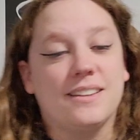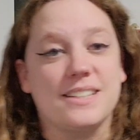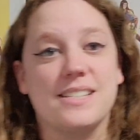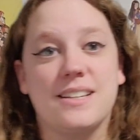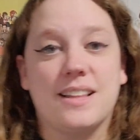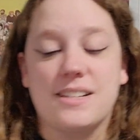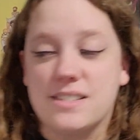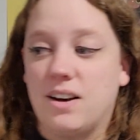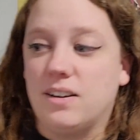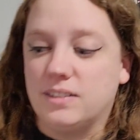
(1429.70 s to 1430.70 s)
That's it.
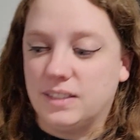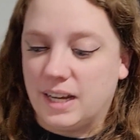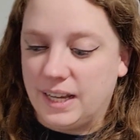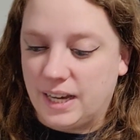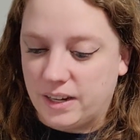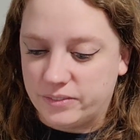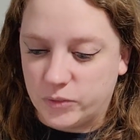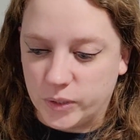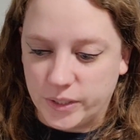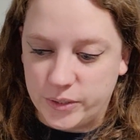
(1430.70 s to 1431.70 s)
That's all I have
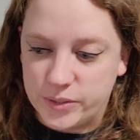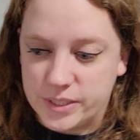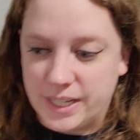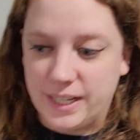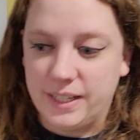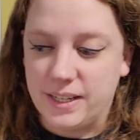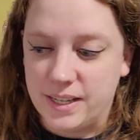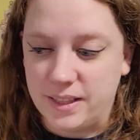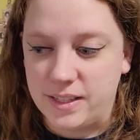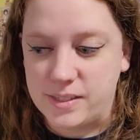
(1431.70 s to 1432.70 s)
for you today
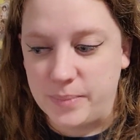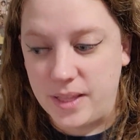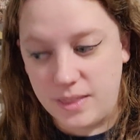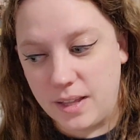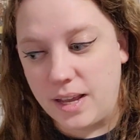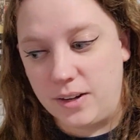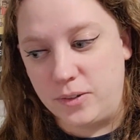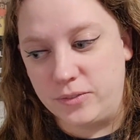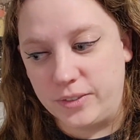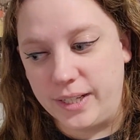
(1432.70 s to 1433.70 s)
in this month. And
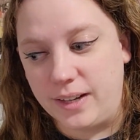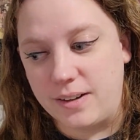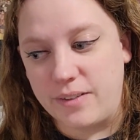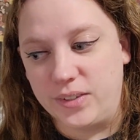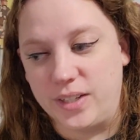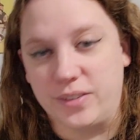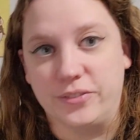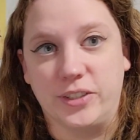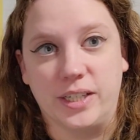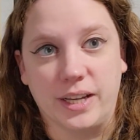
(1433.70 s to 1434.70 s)
hopefully I'll have another
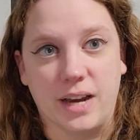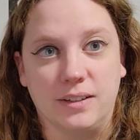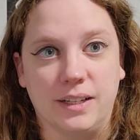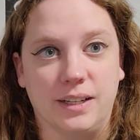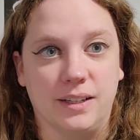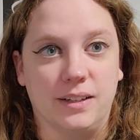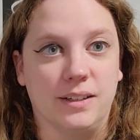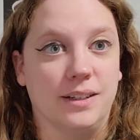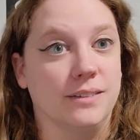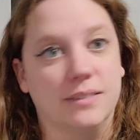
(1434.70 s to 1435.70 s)
vlog out in,
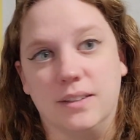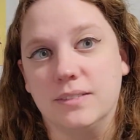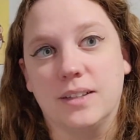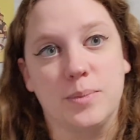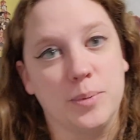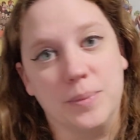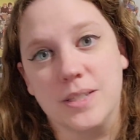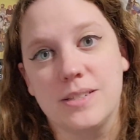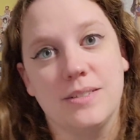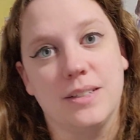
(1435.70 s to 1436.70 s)
I don't know, a couple
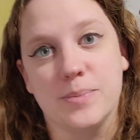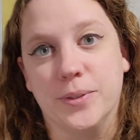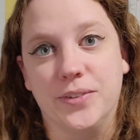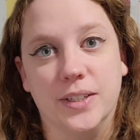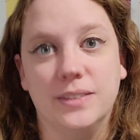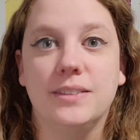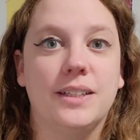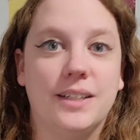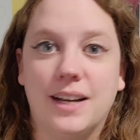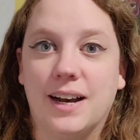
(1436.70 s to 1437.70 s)
months. Let's be real.
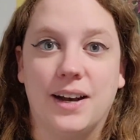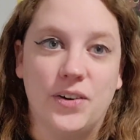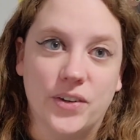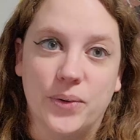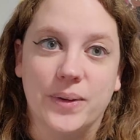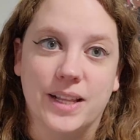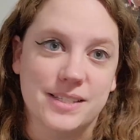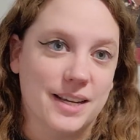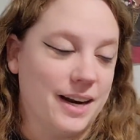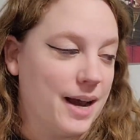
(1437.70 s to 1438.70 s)
I don't know when
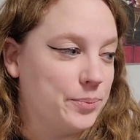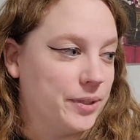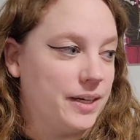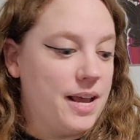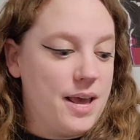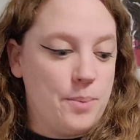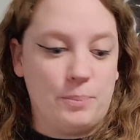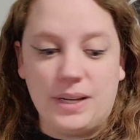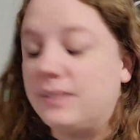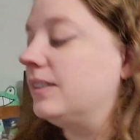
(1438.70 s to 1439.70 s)
that's going to happen. But